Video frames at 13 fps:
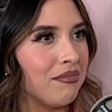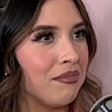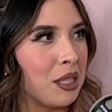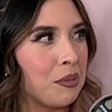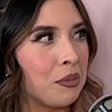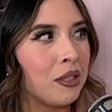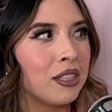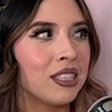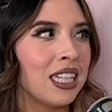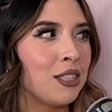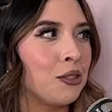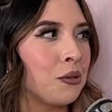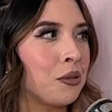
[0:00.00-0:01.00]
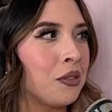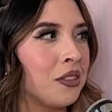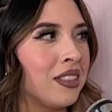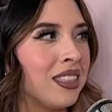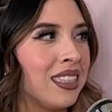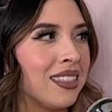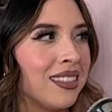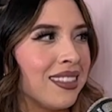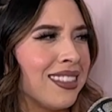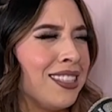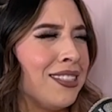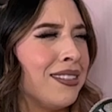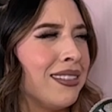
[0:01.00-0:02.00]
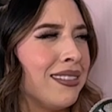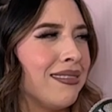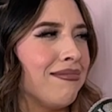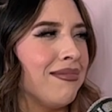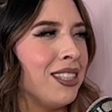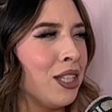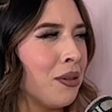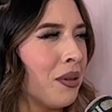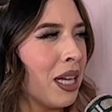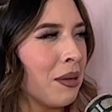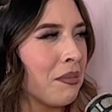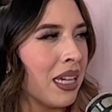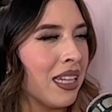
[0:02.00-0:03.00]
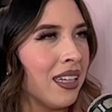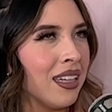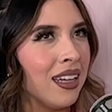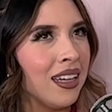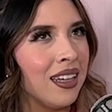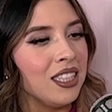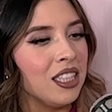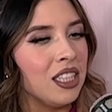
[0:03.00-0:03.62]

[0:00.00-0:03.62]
people are sexual and you know what I mean?